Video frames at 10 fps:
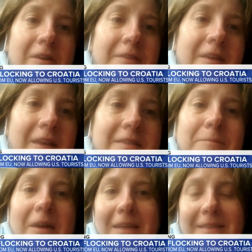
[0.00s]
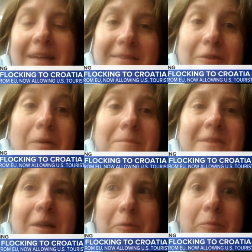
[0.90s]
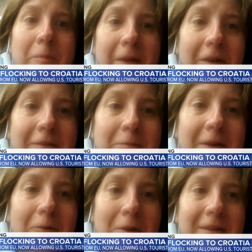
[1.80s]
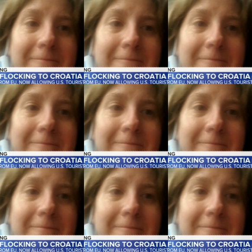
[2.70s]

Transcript: got the antibody test, so I'm double prepared no matter what.